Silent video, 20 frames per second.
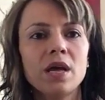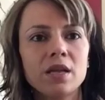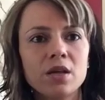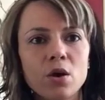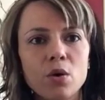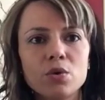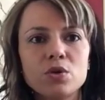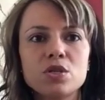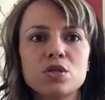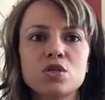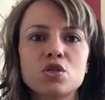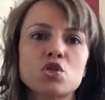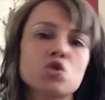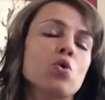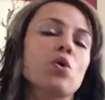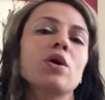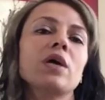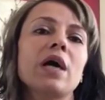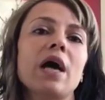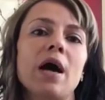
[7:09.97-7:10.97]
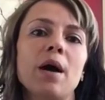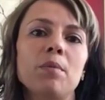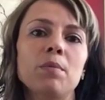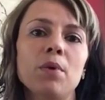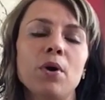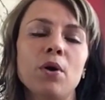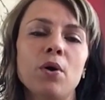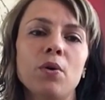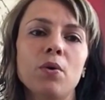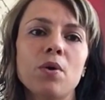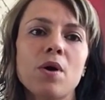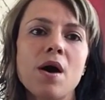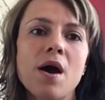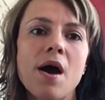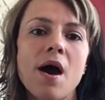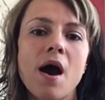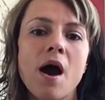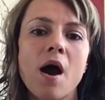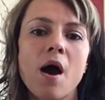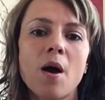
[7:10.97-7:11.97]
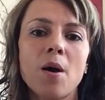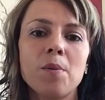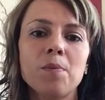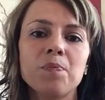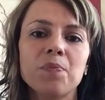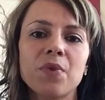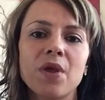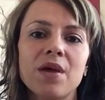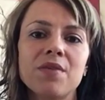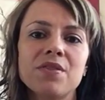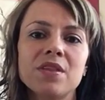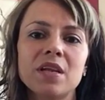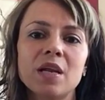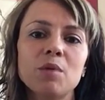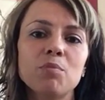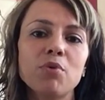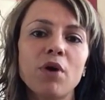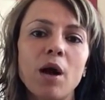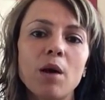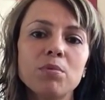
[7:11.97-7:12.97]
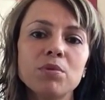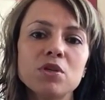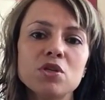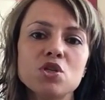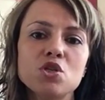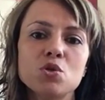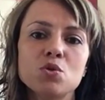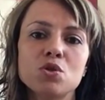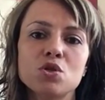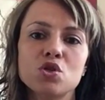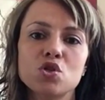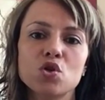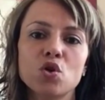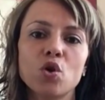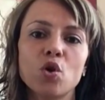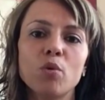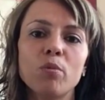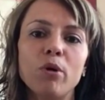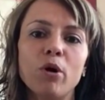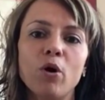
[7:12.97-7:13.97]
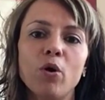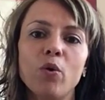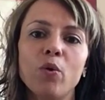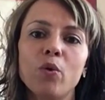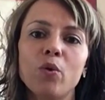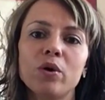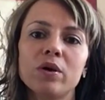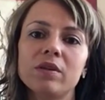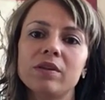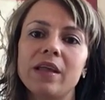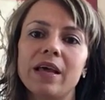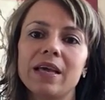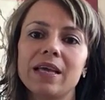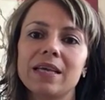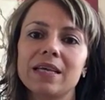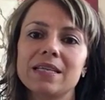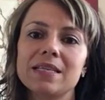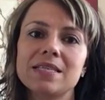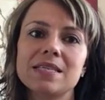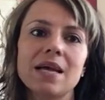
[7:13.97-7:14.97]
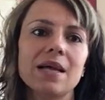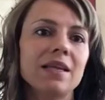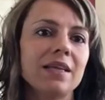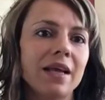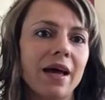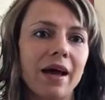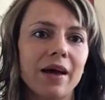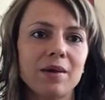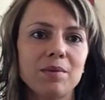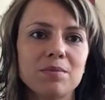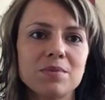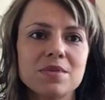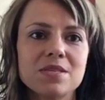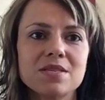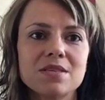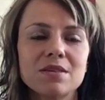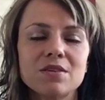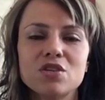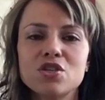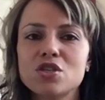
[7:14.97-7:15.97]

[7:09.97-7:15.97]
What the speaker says: go into the short combo. And then I probably do the turbo like 10 times,